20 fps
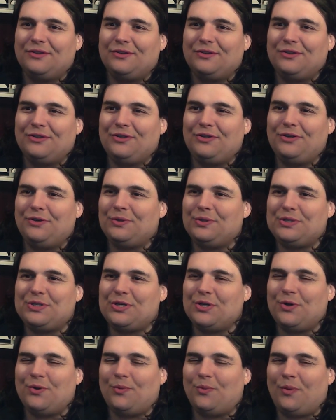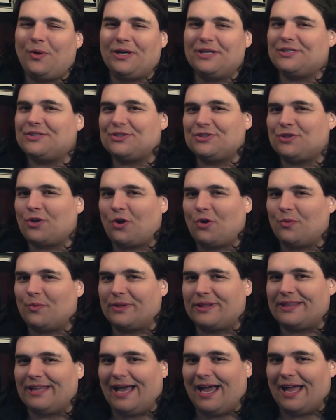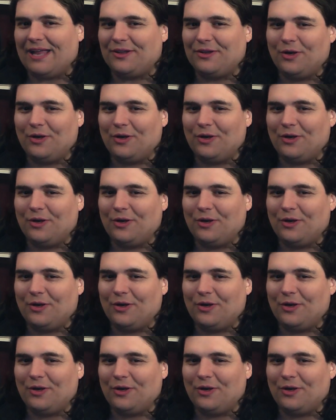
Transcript: you don't want to start with that.